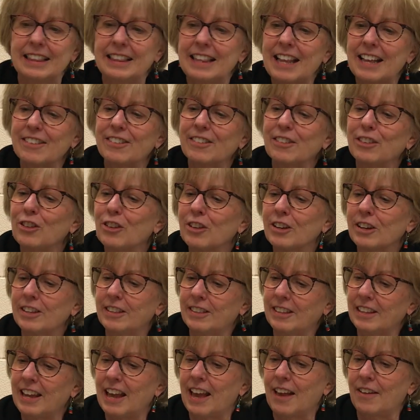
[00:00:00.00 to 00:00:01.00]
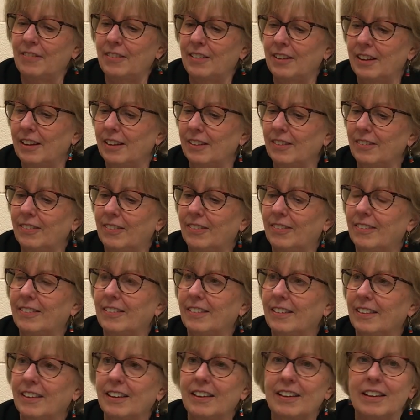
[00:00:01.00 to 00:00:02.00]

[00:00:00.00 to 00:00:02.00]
Let's look at the evidence.